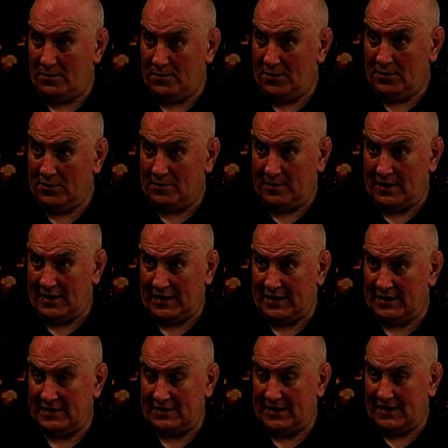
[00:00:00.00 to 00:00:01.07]
a world
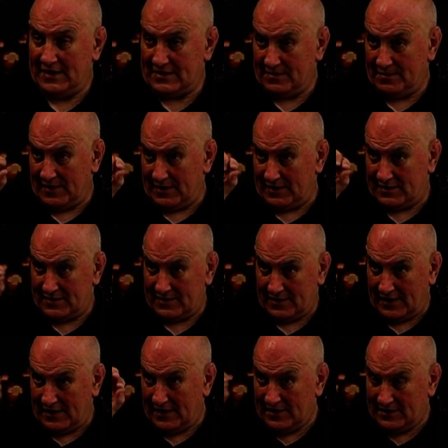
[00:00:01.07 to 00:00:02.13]
market X amount,
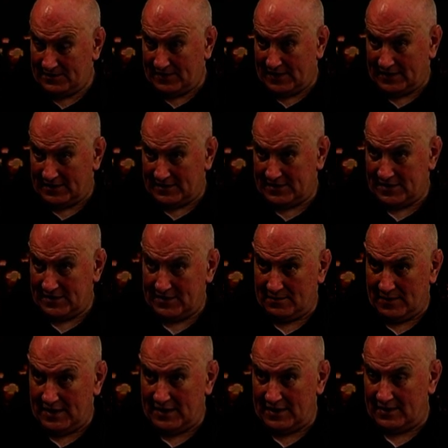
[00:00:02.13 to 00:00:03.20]
that X factor is going to
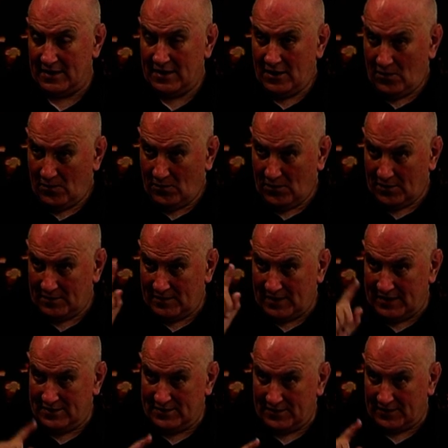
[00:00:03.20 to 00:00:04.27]
make it. What
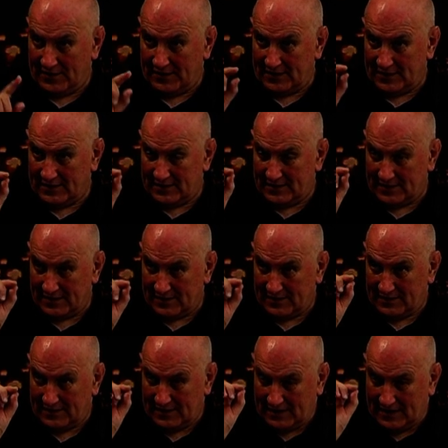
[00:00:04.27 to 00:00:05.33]
made you think that
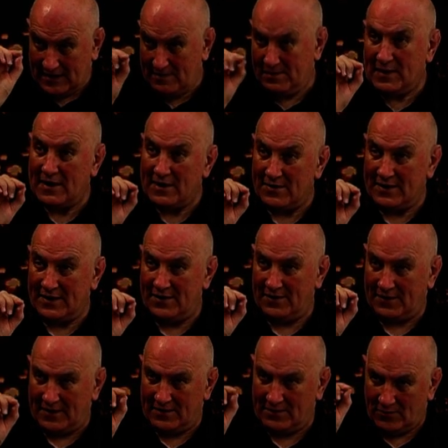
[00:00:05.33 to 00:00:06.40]
to keep going, you
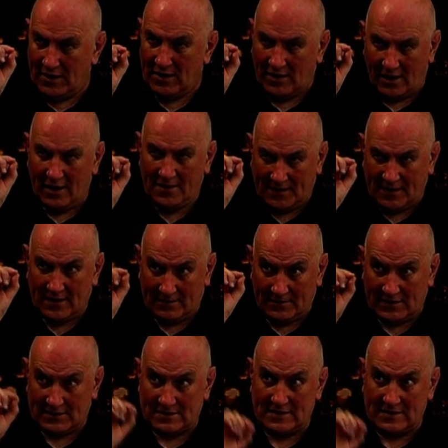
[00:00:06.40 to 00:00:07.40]
think, well, I think I've got